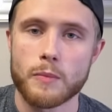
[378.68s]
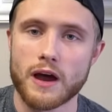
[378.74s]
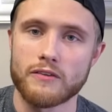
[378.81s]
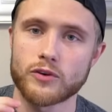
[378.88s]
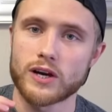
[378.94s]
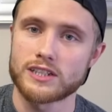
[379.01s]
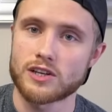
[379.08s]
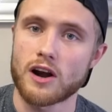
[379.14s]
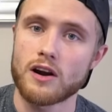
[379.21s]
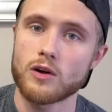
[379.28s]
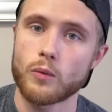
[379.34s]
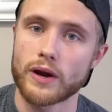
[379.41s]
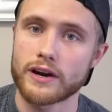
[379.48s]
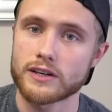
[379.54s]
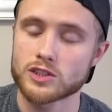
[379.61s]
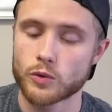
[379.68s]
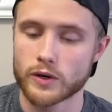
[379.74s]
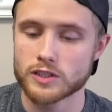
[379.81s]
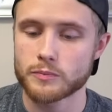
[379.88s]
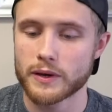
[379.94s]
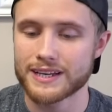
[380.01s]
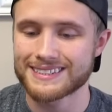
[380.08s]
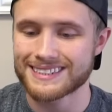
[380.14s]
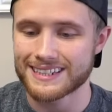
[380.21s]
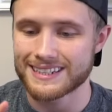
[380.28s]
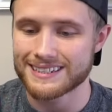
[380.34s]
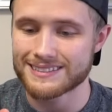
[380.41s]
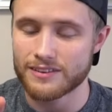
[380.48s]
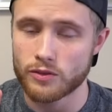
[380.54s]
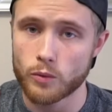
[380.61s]
Uh, if you guys aren't aware, Squarespace
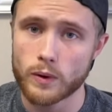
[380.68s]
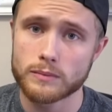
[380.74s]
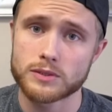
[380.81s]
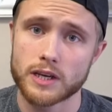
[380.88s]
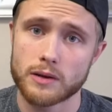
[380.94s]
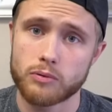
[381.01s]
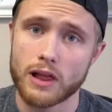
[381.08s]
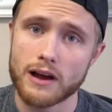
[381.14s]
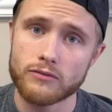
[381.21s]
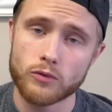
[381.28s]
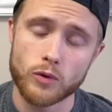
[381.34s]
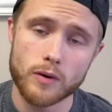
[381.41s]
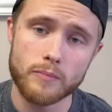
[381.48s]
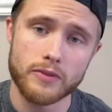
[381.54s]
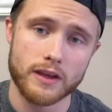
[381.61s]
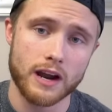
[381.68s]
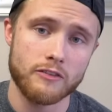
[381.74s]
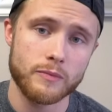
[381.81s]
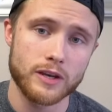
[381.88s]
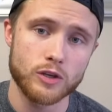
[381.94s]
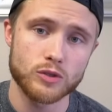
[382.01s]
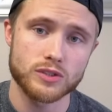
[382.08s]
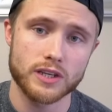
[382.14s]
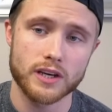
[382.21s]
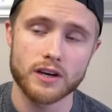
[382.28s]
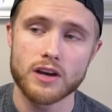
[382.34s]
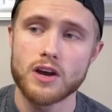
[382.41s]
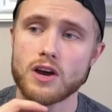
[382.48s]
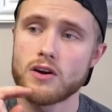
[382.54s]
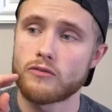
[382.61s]
is the website platform that I've been using
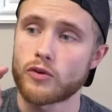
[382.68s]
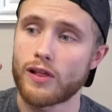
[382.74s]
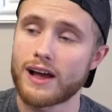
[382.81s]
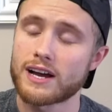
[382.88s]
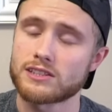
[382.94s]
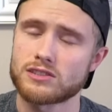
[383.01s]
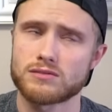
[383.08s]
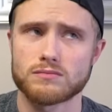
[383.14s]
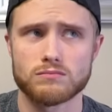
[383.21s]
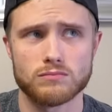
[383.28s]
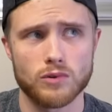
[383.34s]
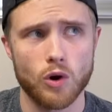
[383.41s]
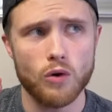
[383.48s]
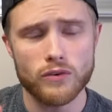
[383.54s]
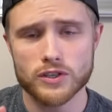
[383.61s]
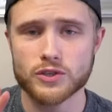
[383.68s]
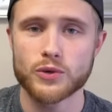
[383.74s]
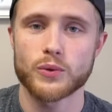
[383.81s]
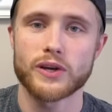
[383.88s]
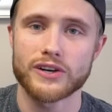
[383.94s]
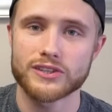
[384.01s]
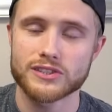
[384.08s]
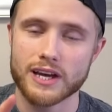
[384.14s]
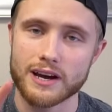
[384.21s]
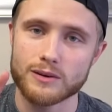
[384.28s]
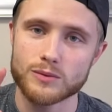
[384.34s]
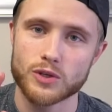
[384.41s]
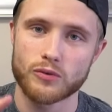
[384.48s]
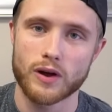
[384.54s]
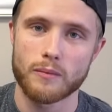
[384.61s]
for the last over two years now
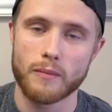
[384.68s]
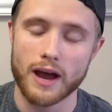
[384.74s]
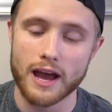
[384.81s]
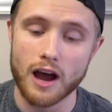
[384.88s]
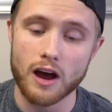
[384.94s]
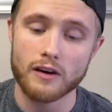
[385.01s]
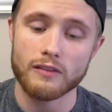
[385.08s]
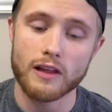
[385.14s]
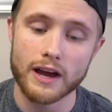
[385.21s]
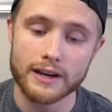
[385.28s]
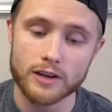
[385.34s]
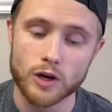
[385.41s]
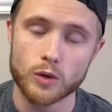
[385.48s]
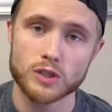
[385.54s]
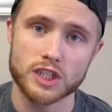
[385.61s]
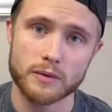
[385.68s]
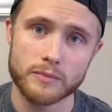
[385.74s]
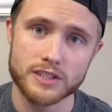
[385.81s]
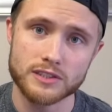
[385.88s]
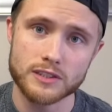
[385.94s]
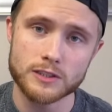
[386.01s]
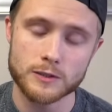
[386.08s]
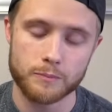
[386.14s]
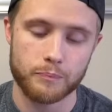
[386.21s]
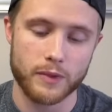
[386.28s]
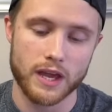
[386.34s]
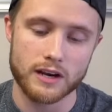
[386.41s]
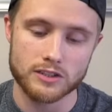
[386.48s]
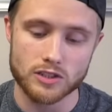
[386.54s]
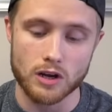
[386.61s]
to run my online coaching business,
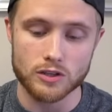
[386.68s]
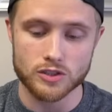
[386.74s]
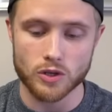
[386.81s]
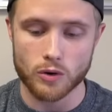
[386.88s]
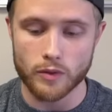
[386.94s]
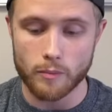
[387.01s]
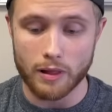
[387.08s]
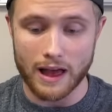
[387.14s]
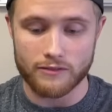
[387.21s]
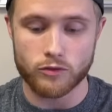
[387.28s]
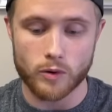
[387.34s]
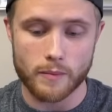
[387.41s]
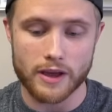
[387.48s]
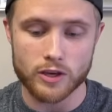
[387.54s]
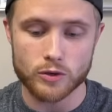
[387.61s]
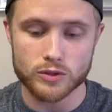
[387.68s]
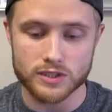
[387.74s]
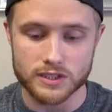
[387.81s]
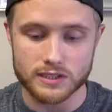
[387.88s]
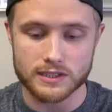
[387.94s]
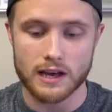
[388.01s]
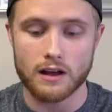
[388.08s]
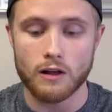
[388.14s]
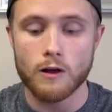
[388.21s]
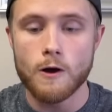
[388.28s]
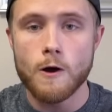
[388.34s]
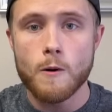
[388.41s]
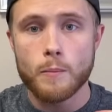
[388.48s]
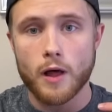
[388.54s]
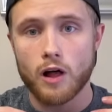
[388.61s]
and it's also the platform I use to sell
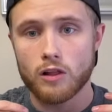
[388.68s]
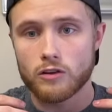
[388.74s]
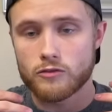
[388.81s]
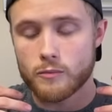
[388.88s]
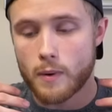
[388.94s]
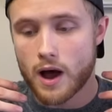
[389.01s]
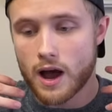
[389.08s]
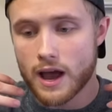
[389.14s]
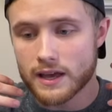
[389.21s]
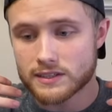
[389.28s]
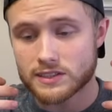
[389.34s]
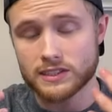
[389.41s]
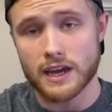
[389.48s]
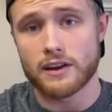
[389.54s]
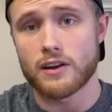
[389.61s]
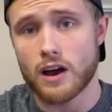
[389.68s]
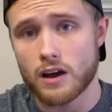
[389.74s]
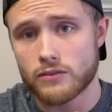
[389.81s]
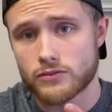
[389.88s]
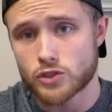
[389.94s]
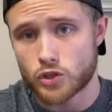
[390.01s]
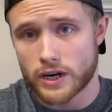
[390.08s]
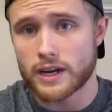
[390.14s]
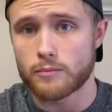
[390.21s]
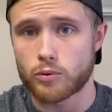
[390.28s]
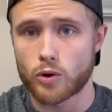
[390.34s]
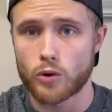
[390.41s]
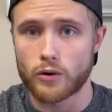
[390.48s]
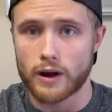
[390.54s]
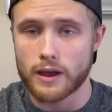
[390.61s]
all of my standoff training
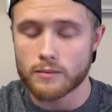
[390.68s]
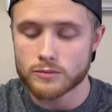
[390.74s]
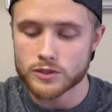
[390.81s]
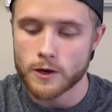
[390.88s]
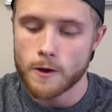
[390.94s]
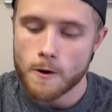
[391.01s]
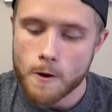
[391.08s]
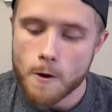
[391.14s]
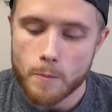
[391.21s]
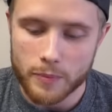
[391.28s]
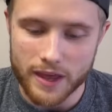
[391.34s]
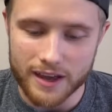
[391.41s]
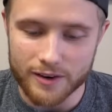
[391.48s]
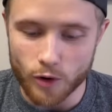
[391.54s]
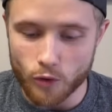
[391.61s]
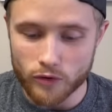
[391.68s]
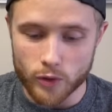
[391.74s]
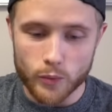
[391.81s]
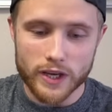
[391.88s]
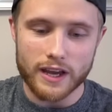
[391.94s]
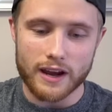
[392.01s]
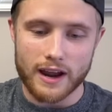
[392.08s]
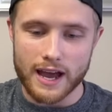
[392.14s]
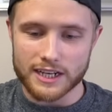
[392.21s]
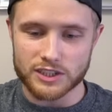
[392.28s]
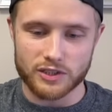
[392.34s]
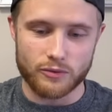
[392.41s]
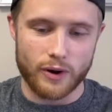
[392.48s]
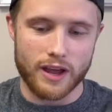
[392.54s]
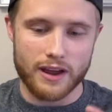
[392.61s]
programs. And over the weekend, I
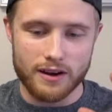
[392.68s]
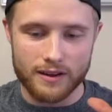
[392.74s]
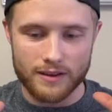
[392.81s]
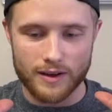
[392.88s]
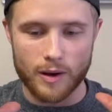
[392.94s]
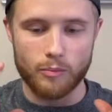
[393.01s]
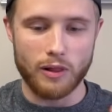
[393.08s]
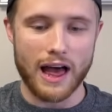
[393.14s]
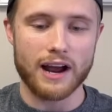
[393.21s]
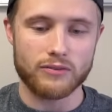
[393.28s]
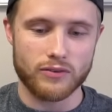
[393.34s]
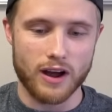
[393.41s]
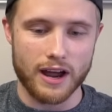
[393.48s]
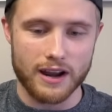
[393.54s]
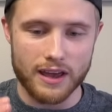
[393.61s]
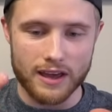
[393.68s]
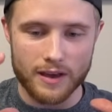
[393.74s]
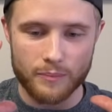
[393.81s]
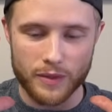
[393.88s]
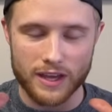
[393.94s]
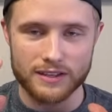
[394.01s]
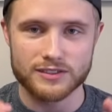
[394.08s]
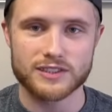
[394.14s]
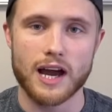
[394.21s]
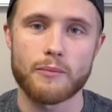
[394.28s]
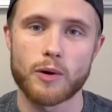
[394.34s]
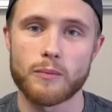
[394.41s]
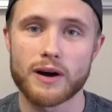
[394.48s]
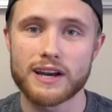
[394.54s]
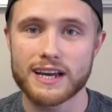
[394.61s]
actually ran a Black Friday and
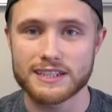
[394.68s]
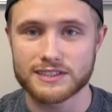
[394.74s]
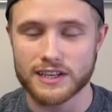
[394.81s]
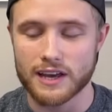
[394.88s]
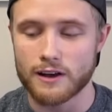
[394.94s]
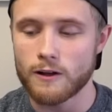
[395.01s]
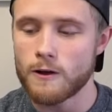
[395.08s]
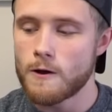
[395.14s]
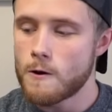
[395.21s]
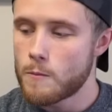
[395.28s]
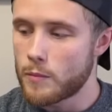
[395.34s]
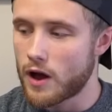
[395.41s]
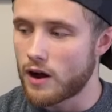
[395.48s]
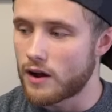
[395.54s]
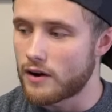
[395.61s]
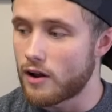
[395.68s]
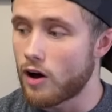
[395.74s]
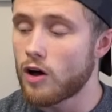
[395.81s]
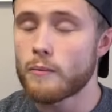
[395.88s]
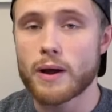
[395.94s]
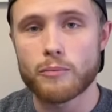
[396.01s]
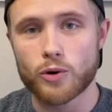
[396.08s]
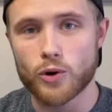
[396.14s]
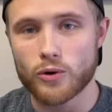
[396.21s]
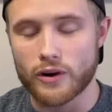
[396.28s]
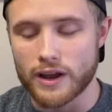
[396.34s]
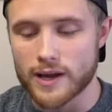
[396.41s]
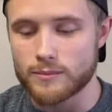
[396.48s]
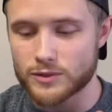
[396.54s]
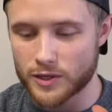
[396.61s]
Cyber Monday sale on all my
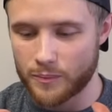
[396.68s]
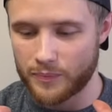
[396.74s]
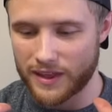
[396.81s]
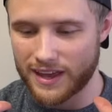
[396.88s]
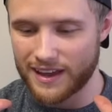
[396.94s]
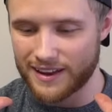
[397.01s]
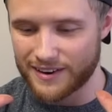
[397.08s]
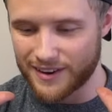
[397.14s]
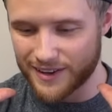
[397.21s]
programs and